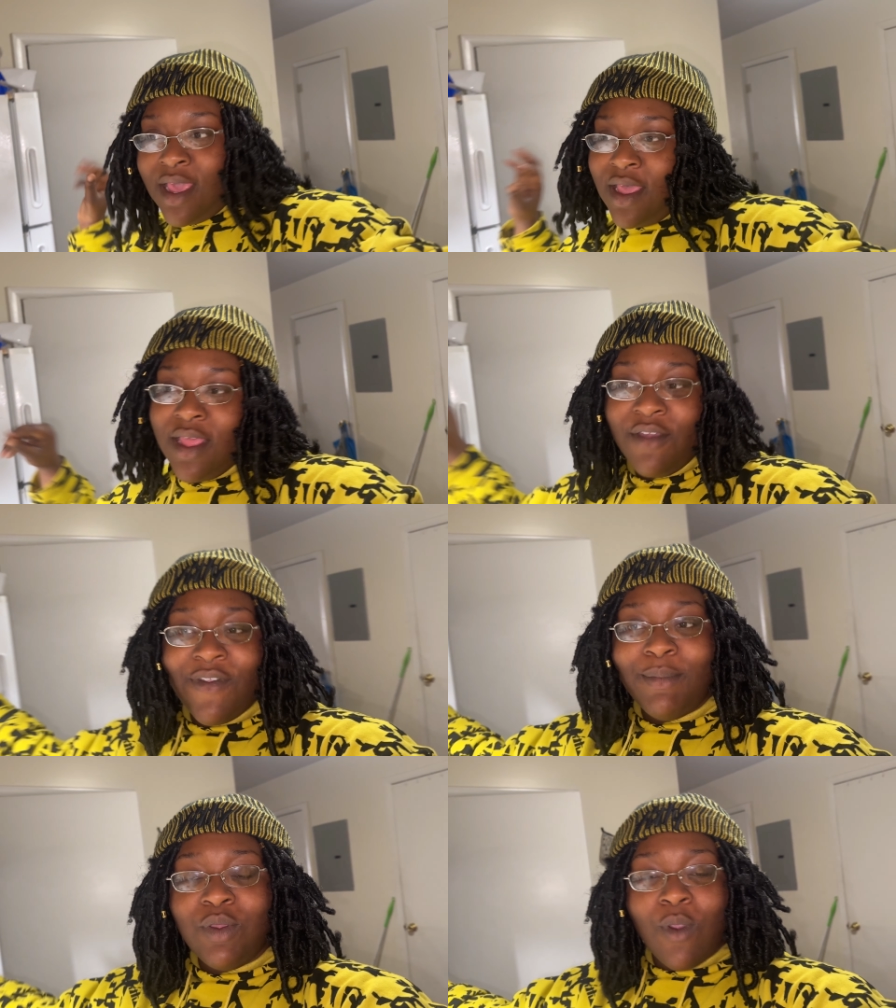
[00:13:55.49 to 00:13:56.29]
Her, her
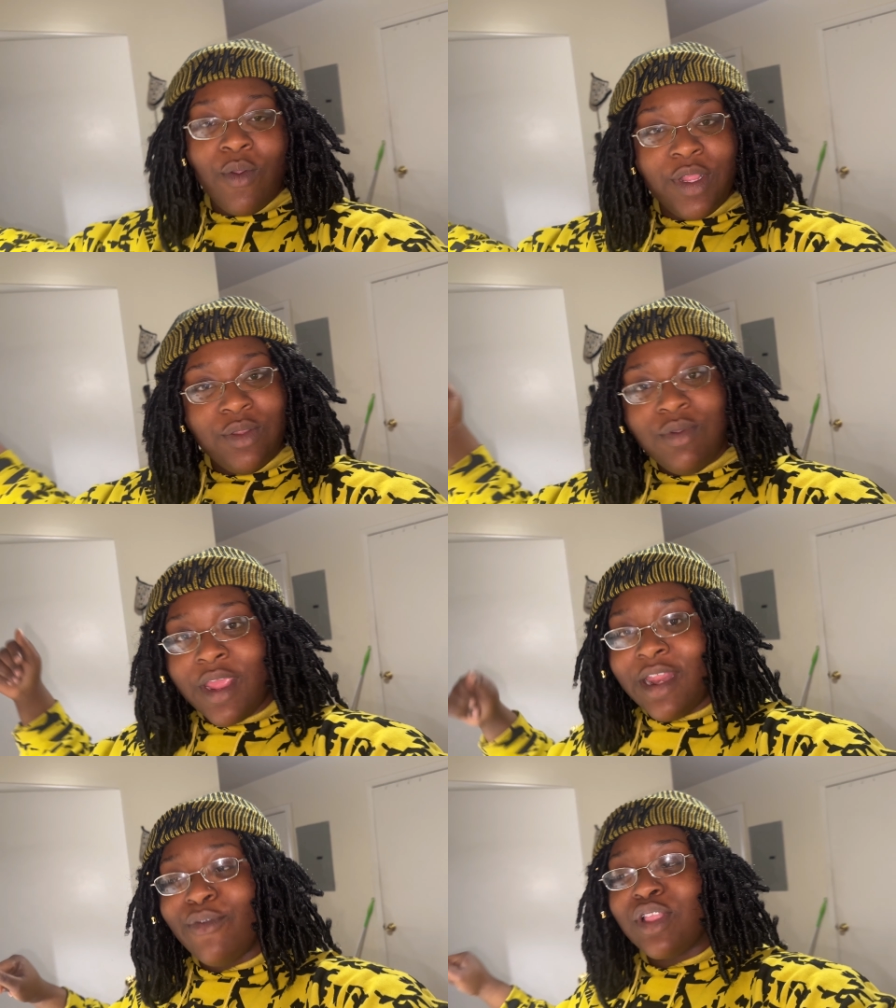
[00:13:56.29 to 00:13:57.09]
family rolling through
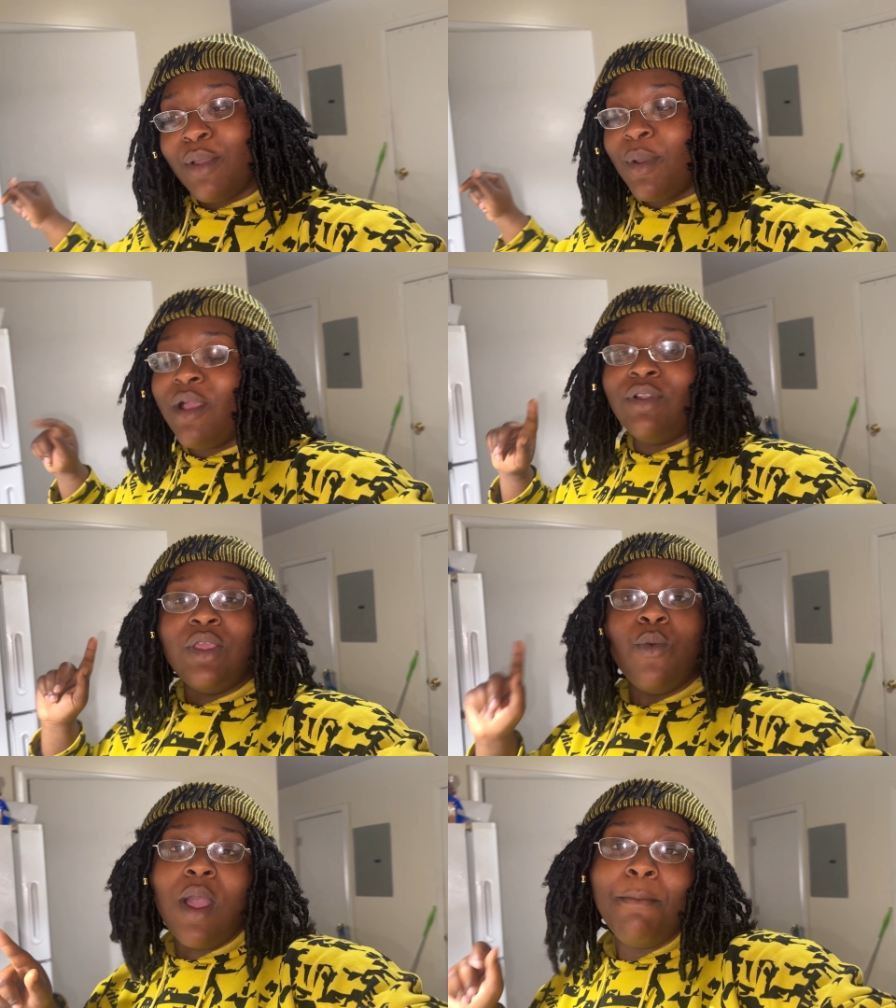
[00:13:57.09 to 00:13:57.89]
there. There was a, only
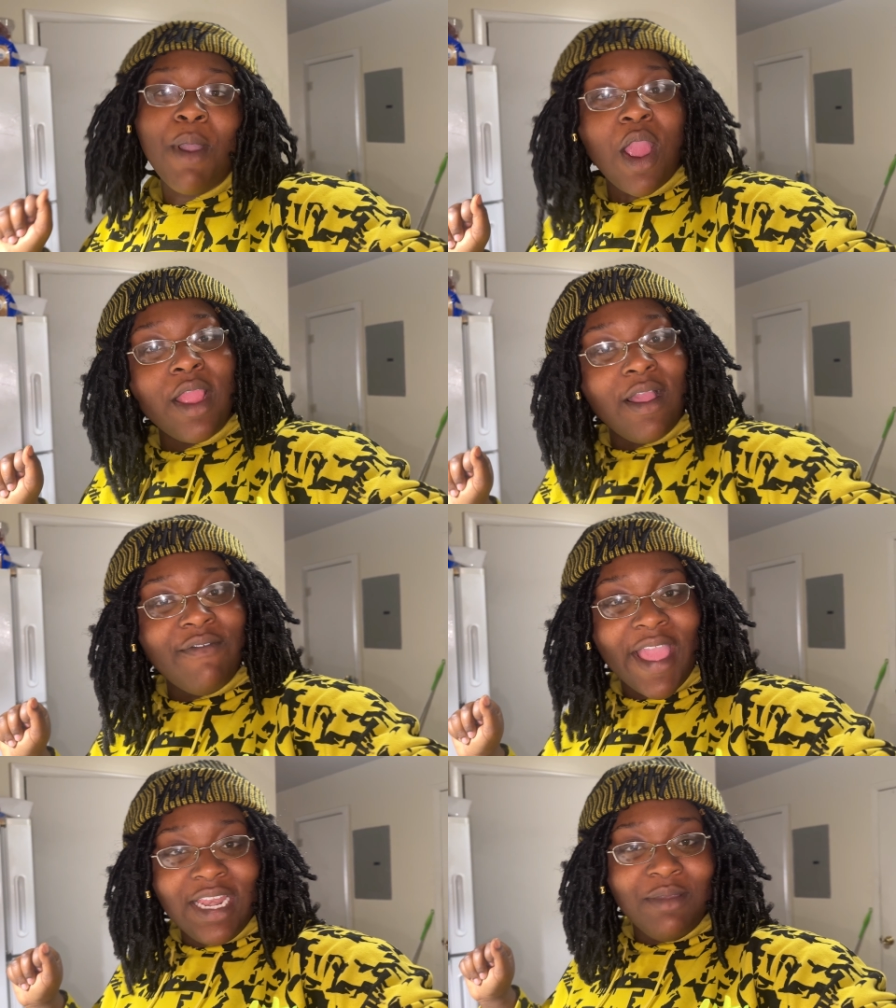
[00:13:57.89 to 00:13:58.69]
one part
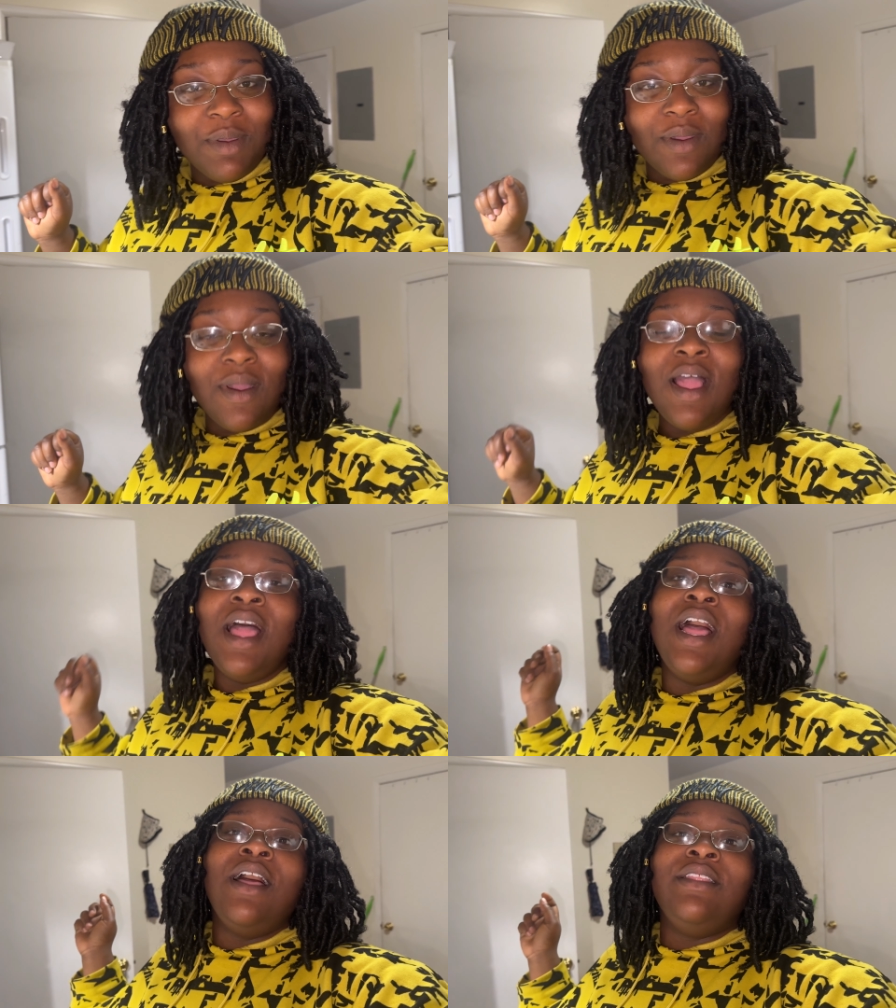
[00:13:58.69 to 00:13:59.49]
available
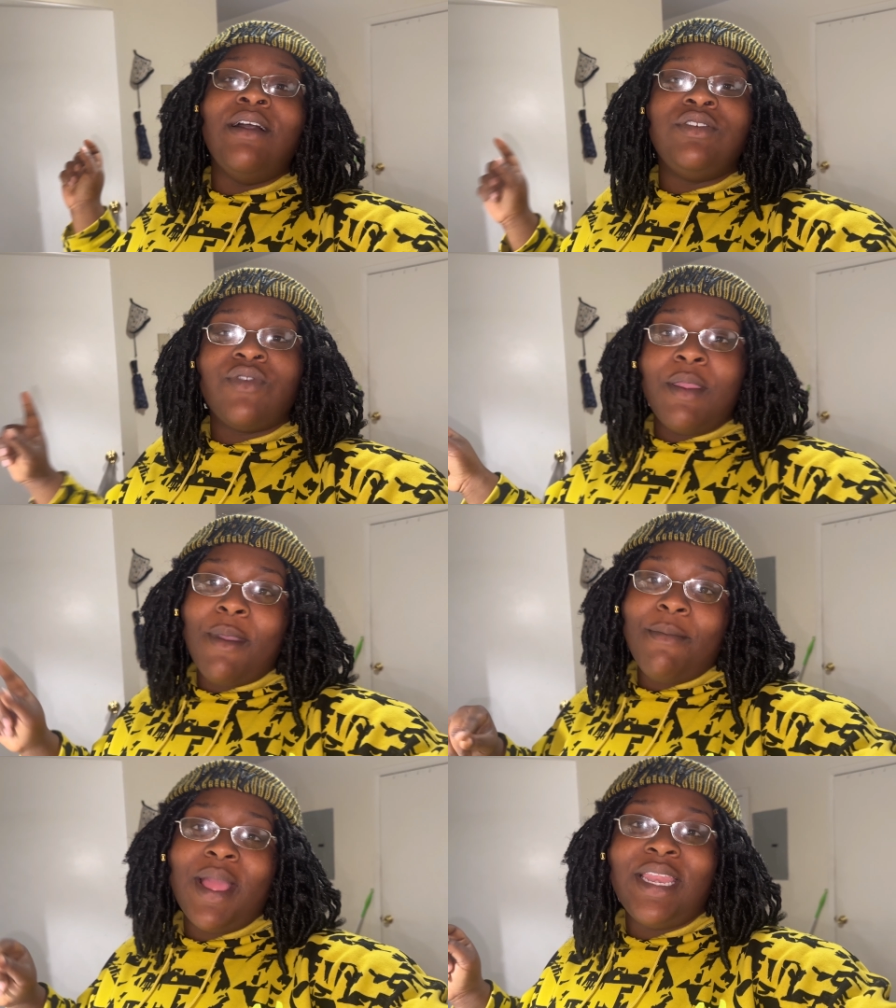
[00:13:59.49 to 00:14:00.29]
that was right
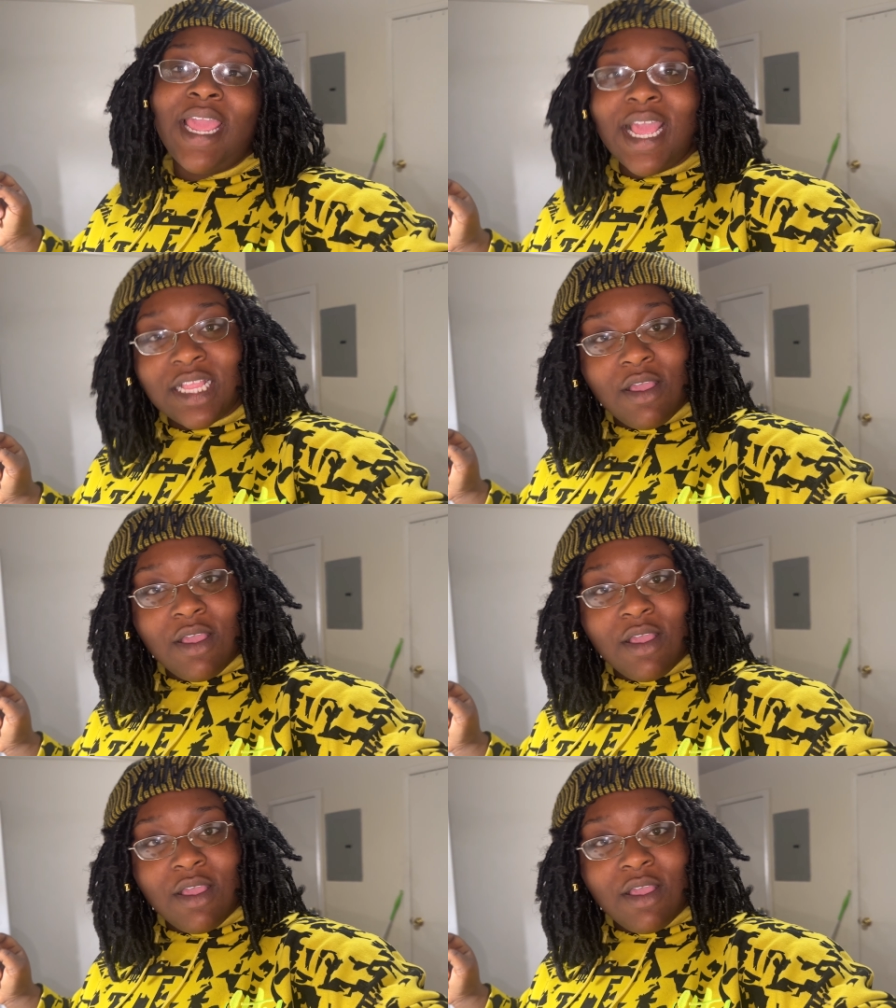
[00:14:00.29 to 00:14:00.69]
by my dad's